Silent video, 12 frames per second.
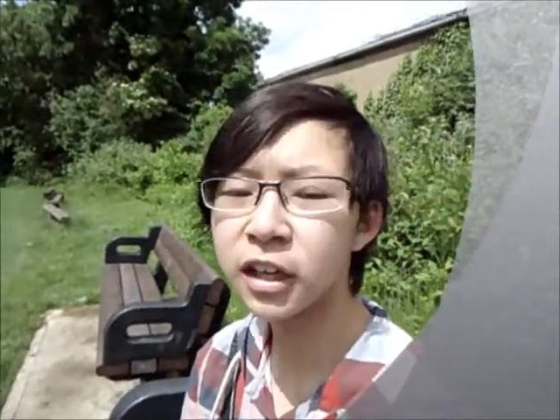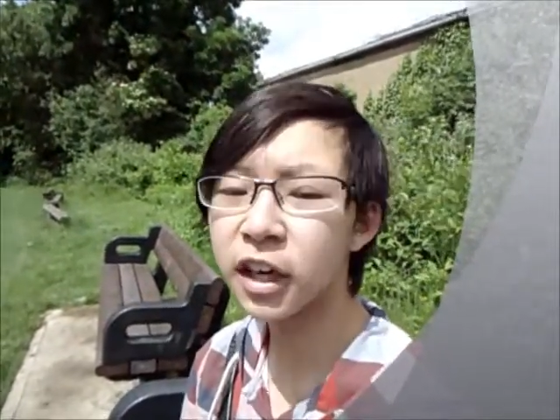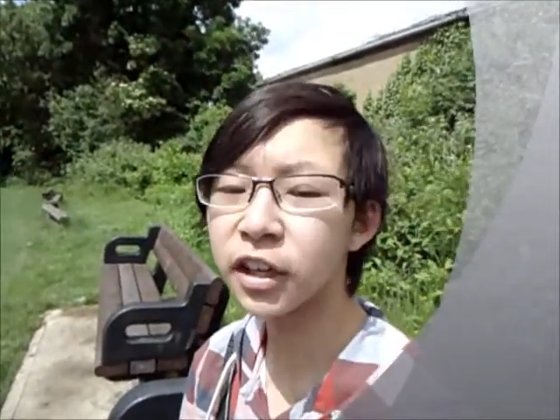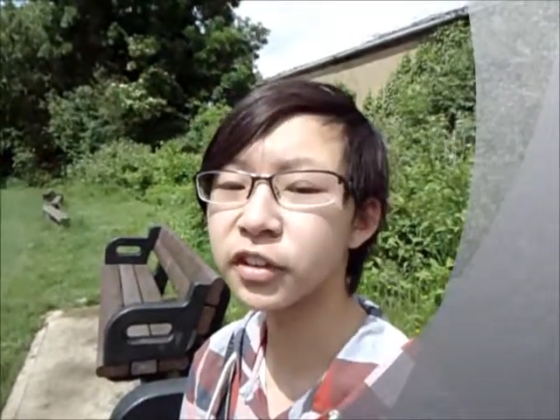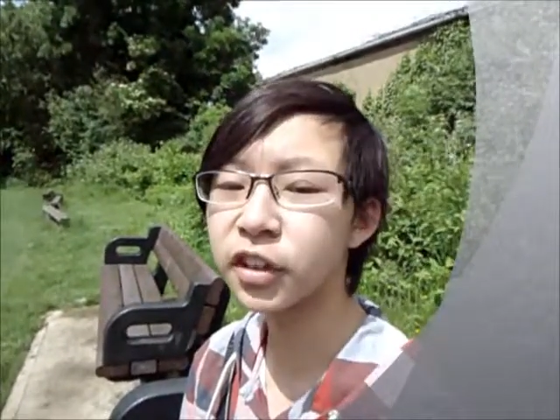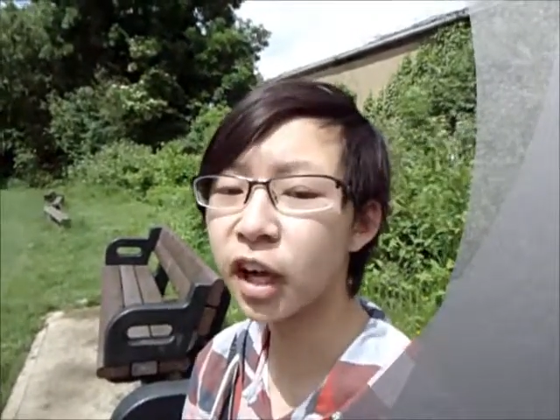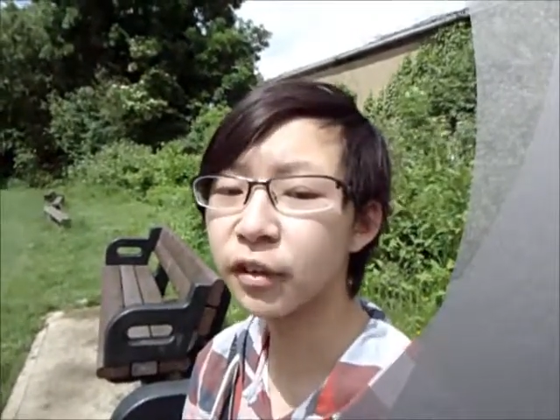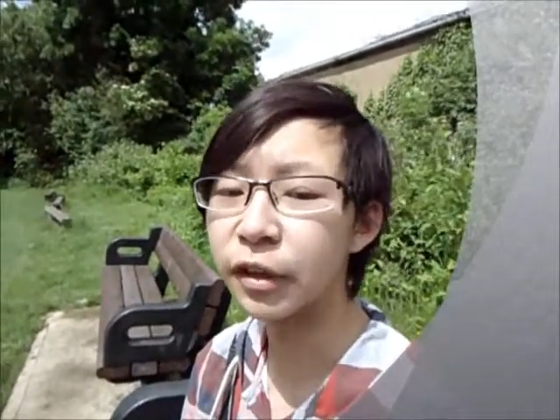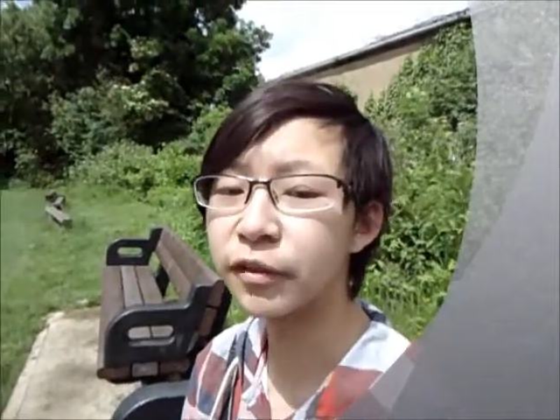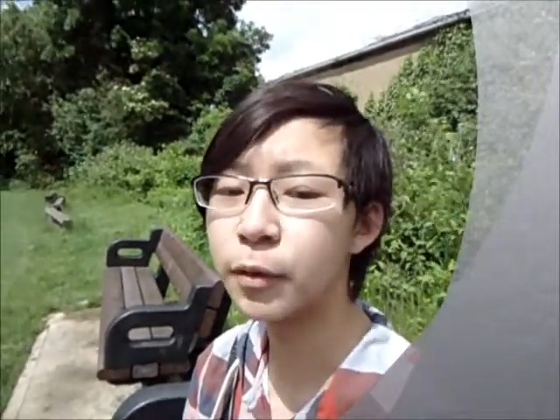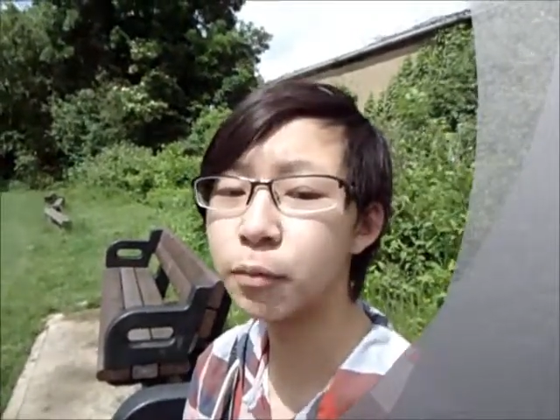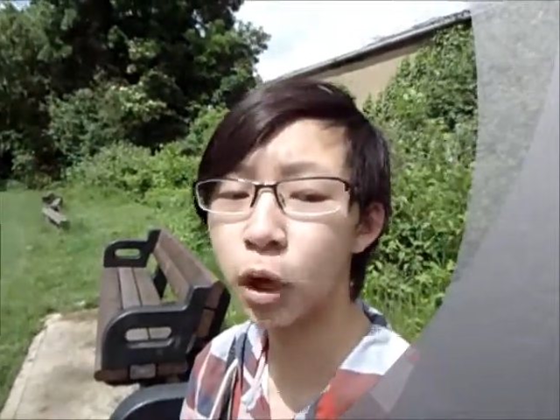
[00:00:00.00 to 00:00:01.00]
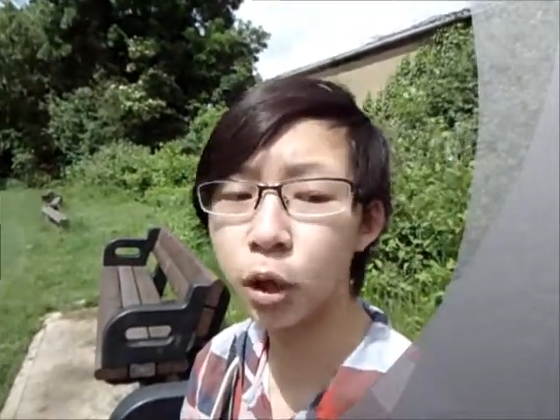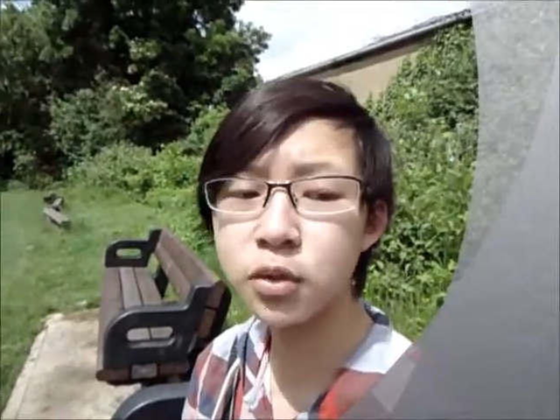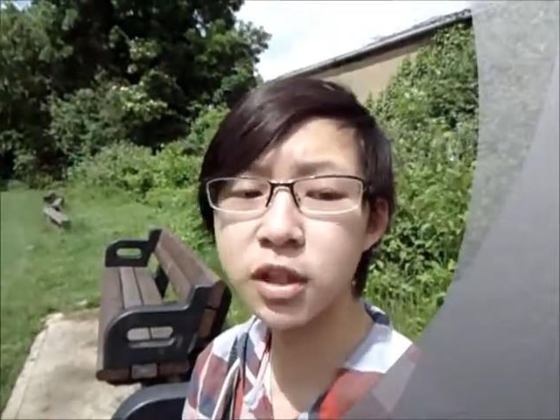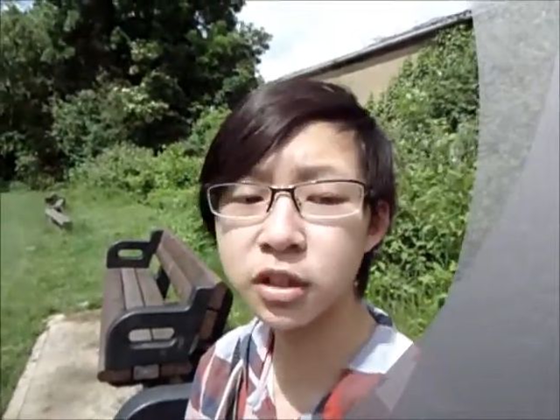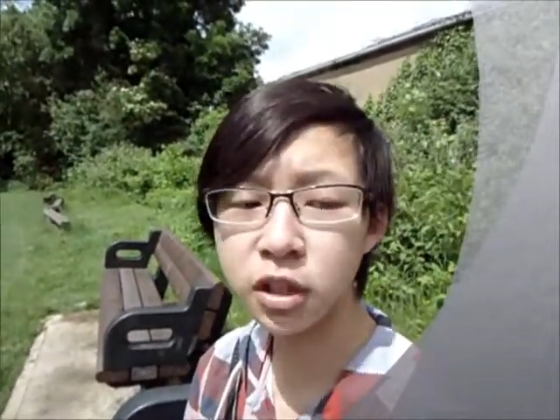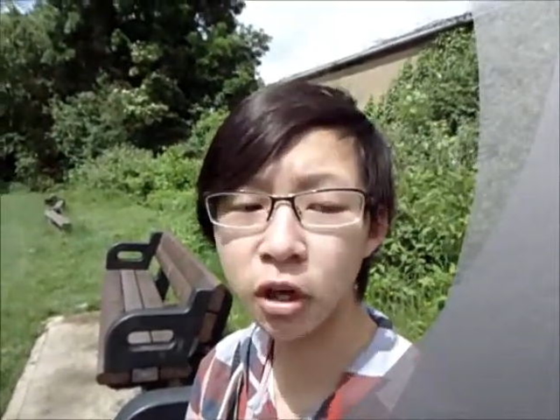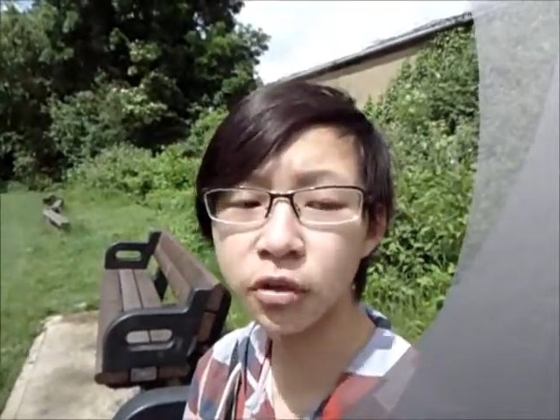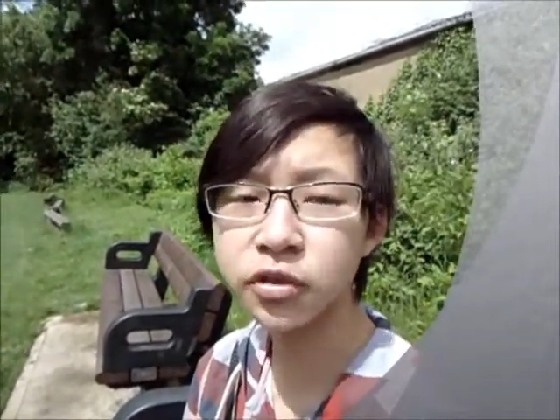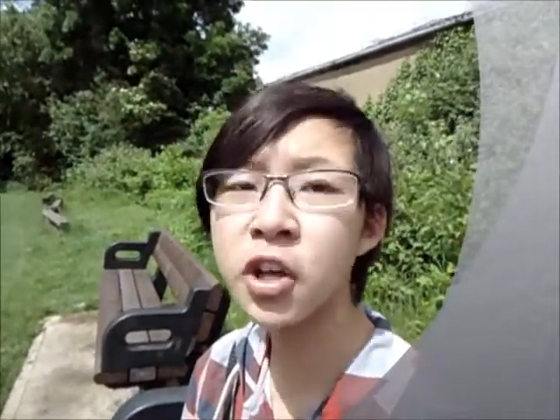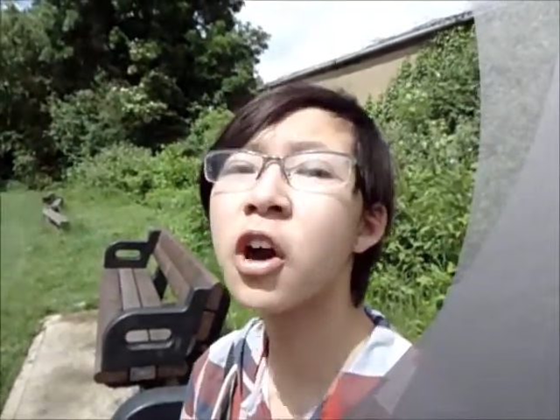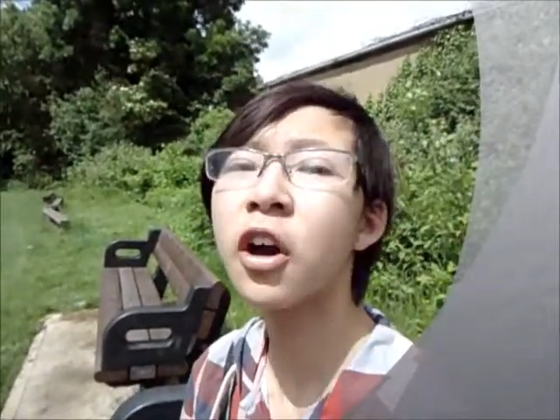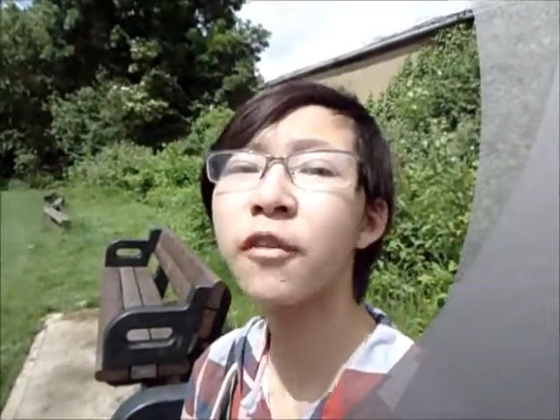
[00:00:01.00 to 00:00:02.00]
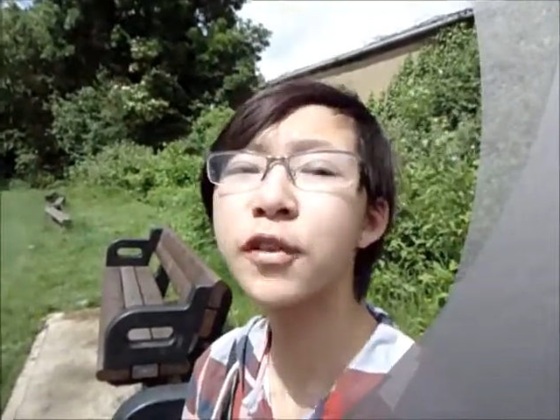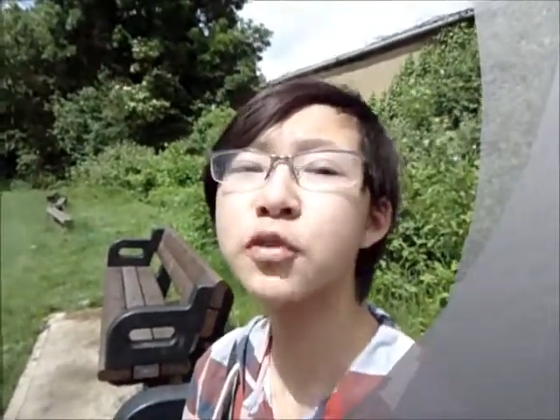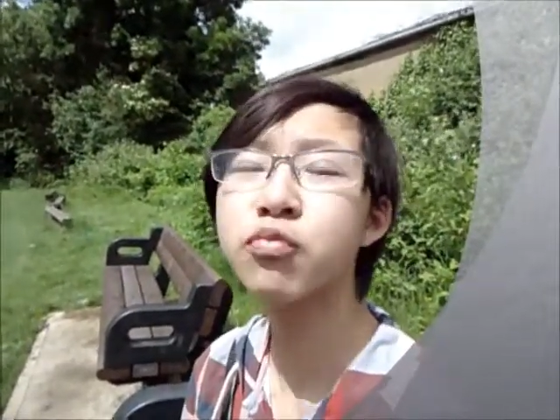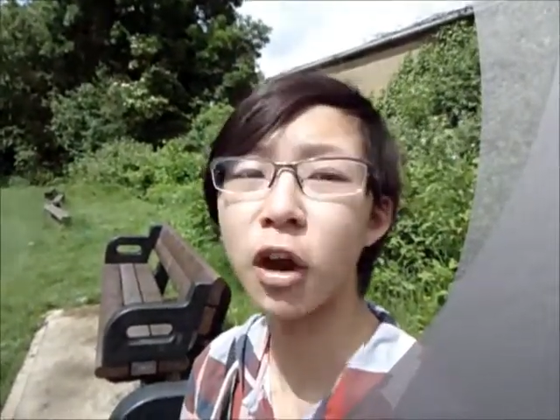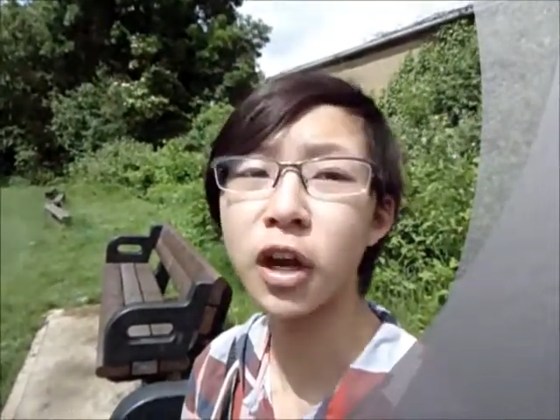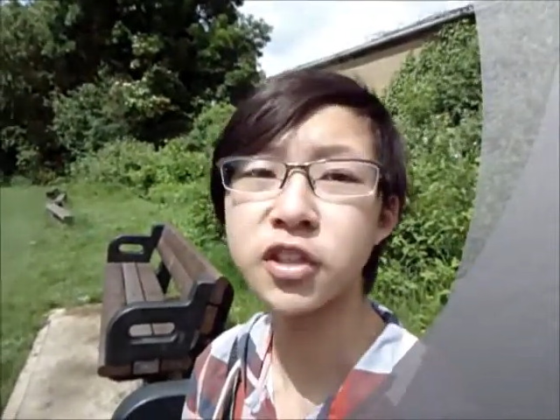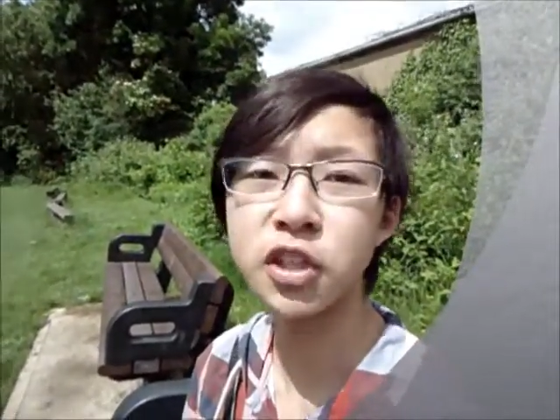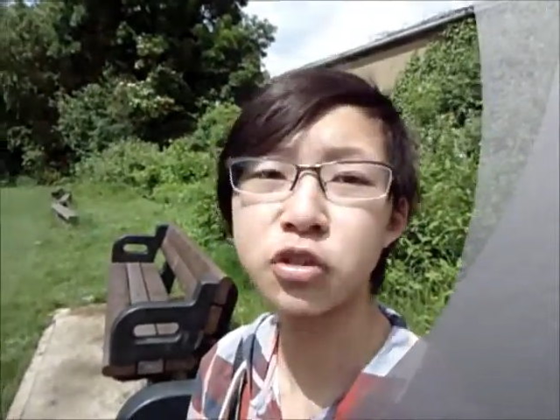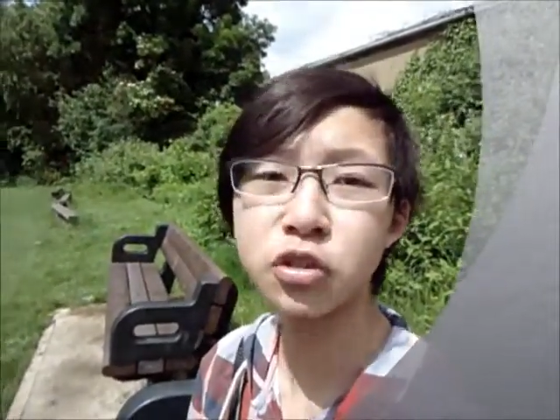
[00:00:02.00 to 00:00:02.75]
and uncover the pros and cons of this rising